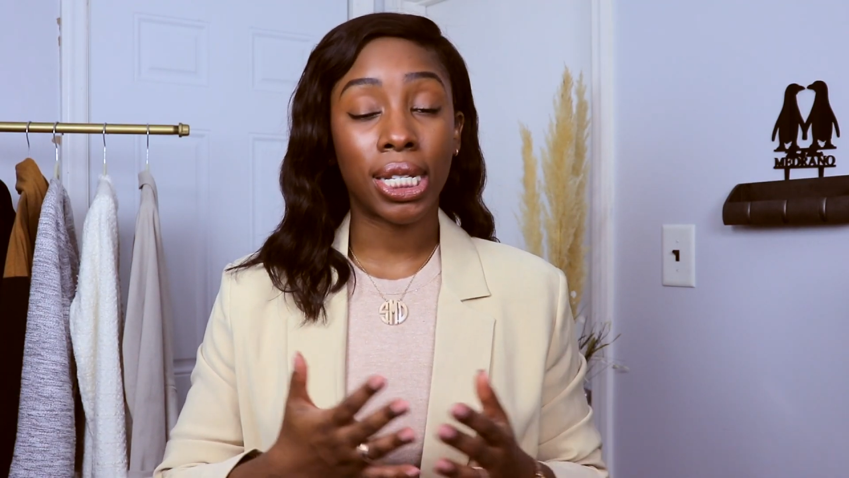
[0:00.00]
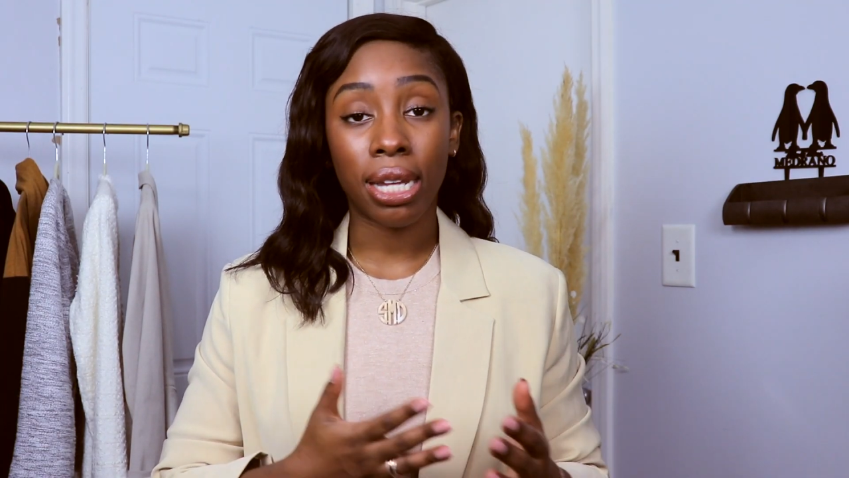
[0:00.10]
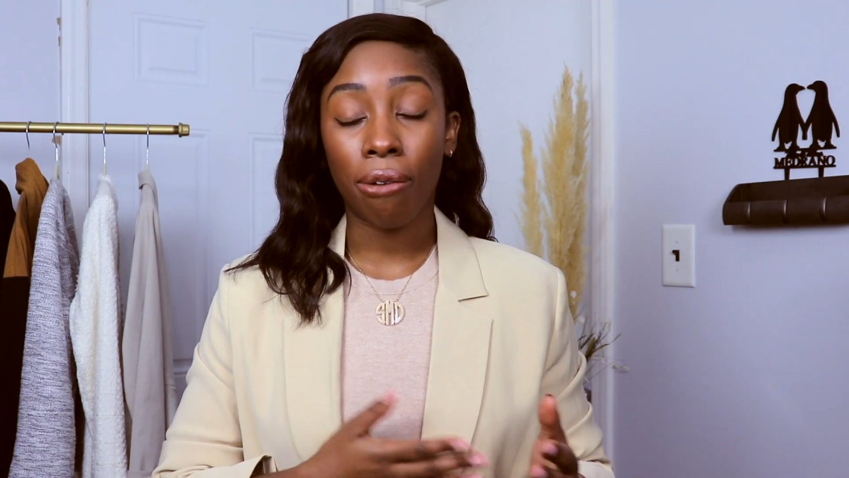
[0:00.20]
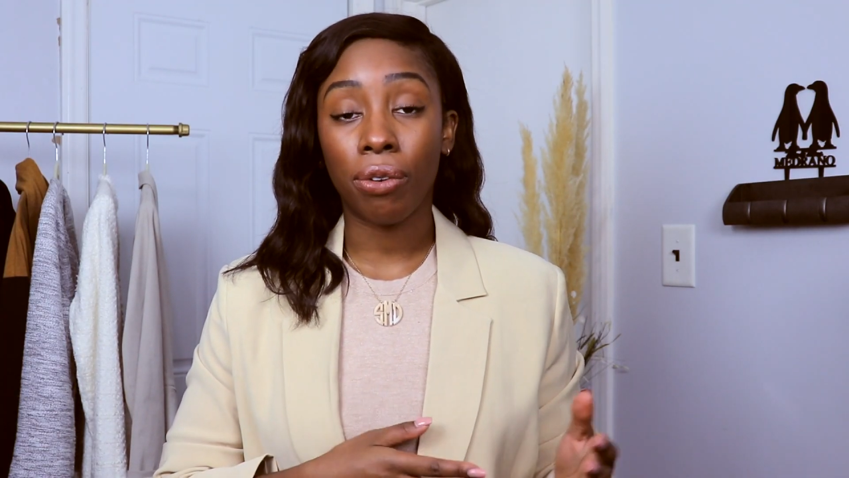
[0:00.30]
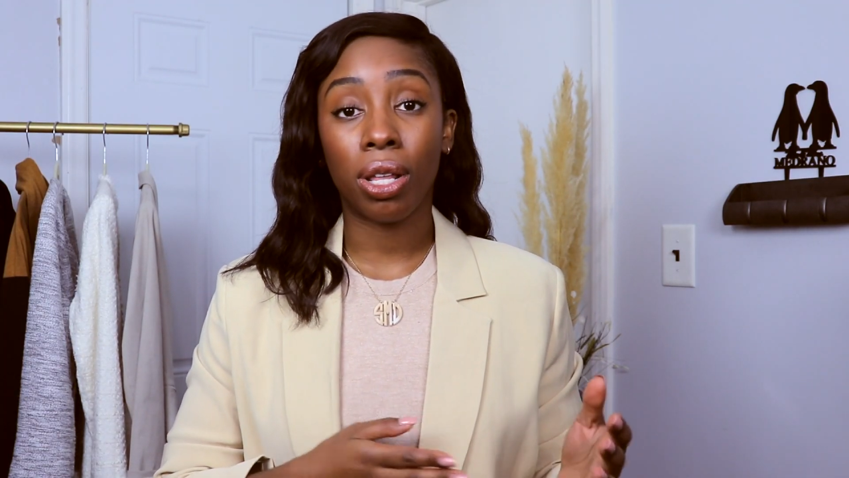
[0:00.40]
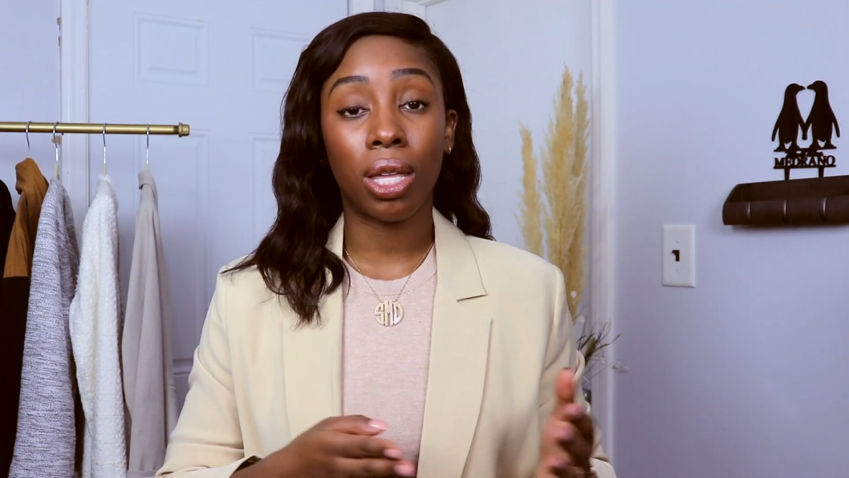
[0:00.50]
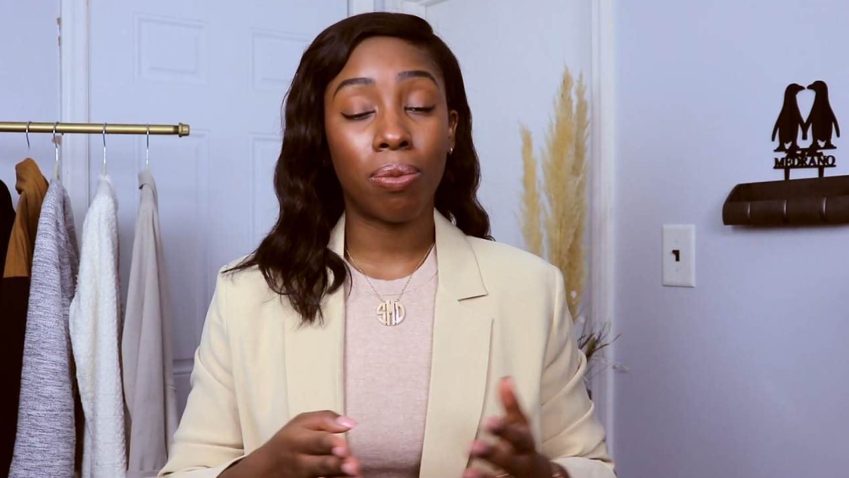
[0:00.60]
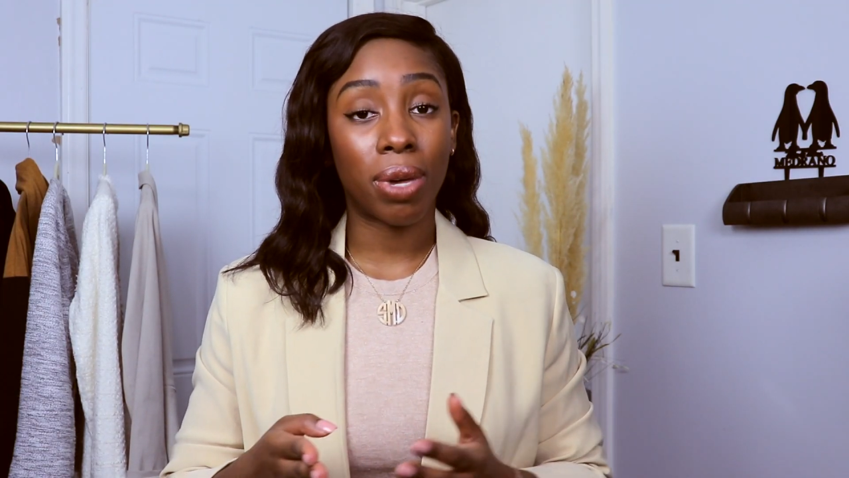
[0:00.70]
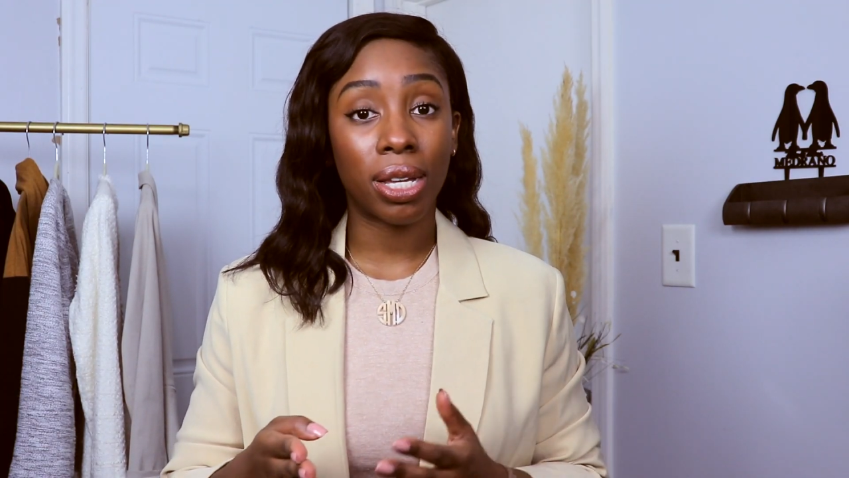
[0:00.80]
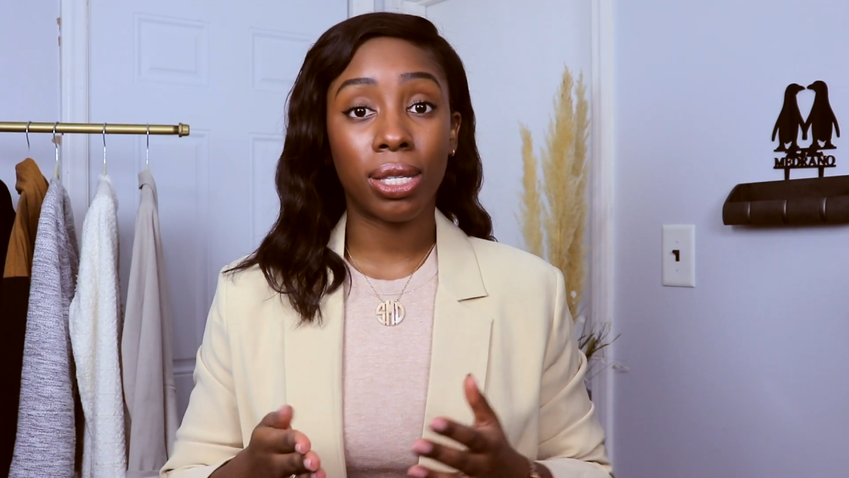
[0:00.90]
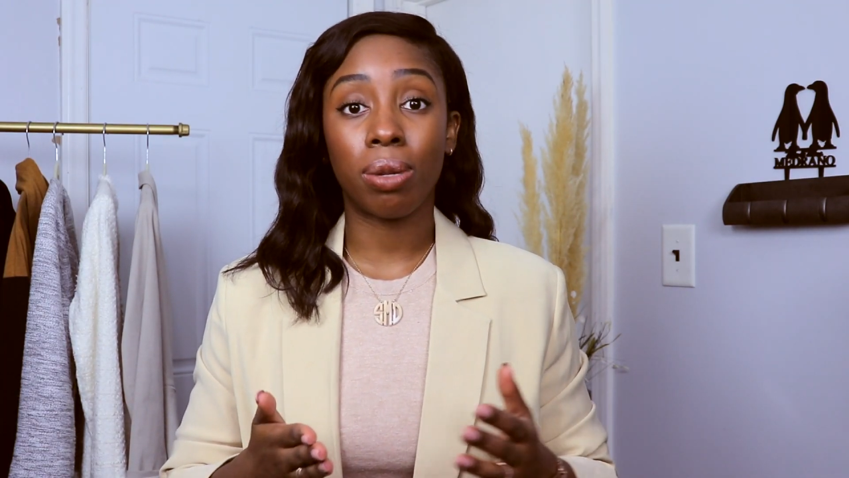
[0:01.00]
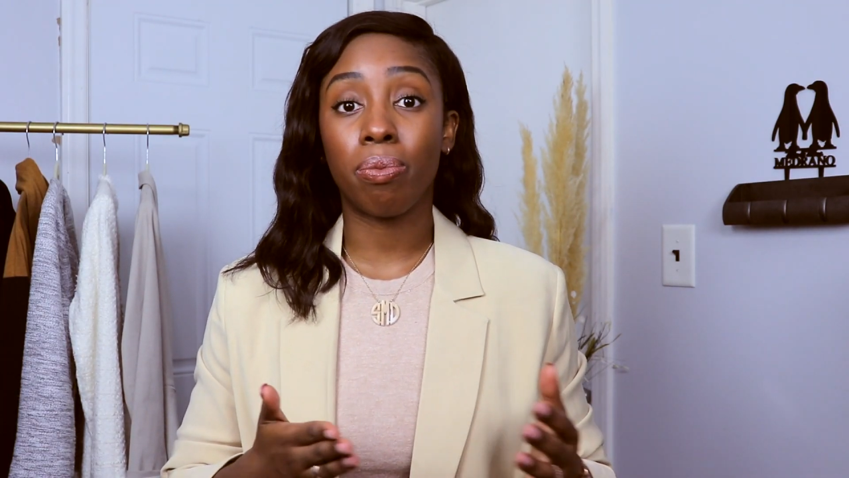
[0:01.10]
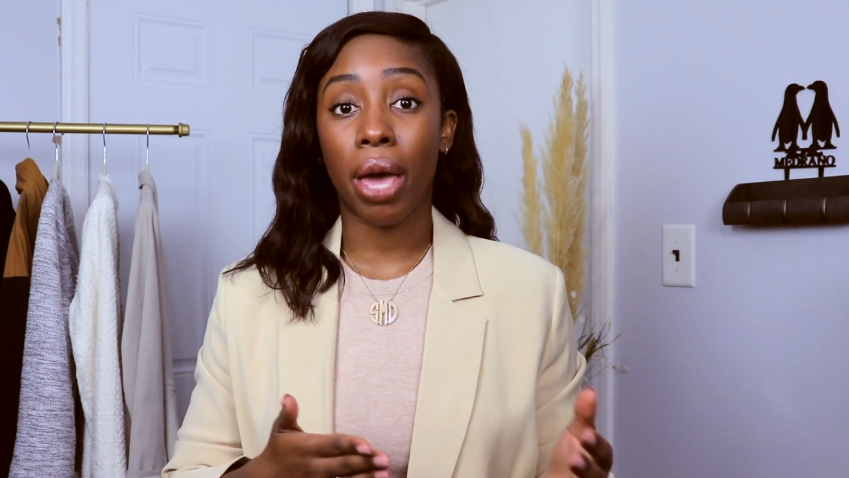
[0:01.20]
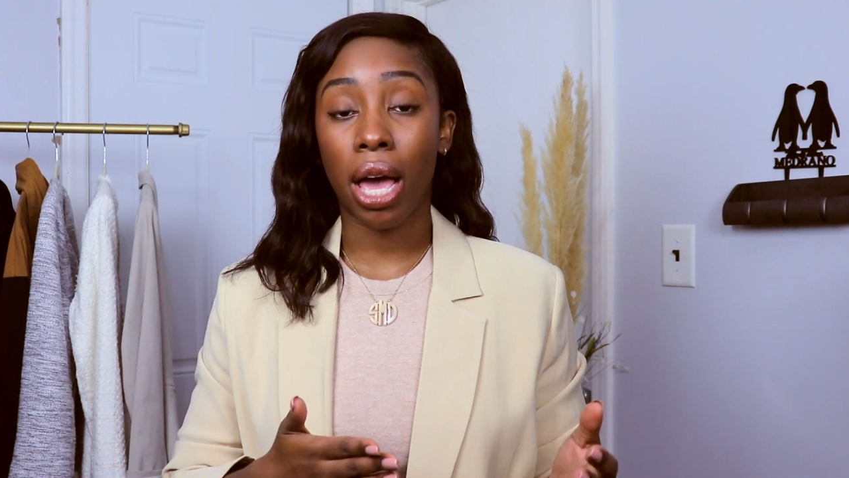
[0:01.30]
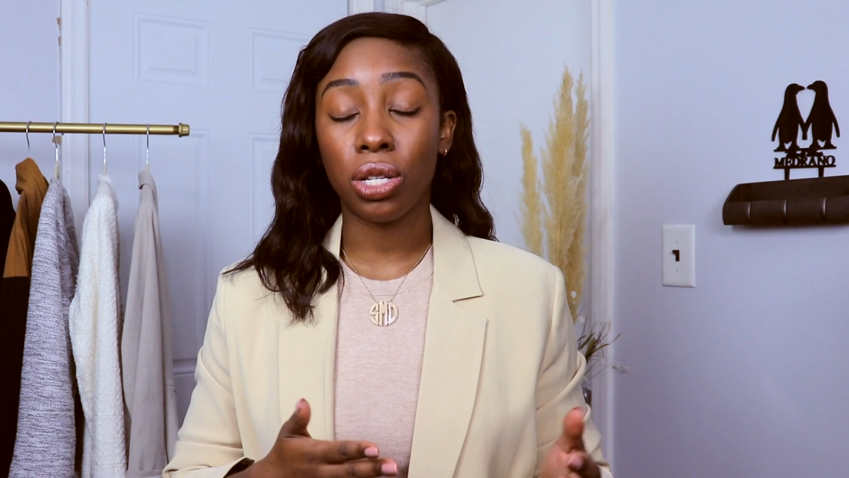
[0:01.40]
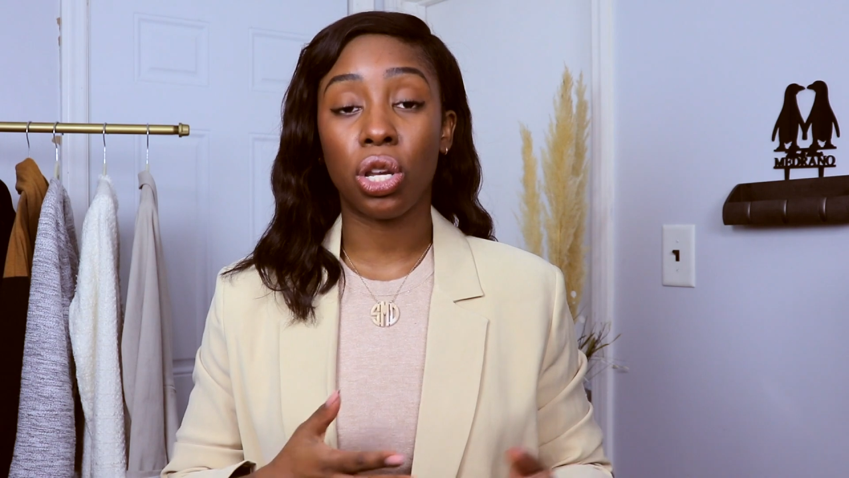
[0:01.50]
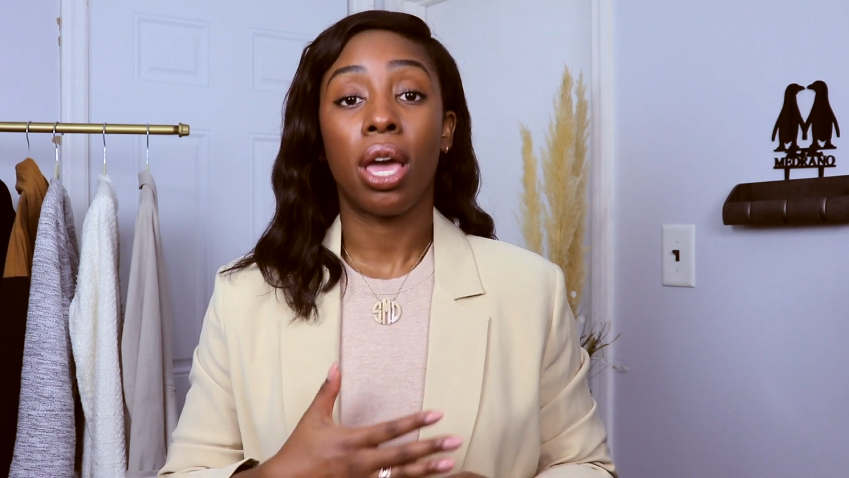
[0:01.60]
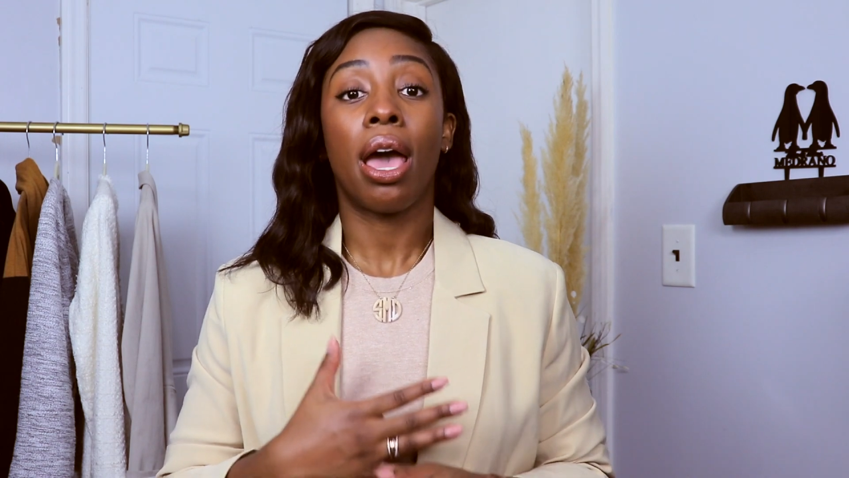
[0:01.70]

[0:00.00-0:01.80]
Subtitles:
definitely mix and match.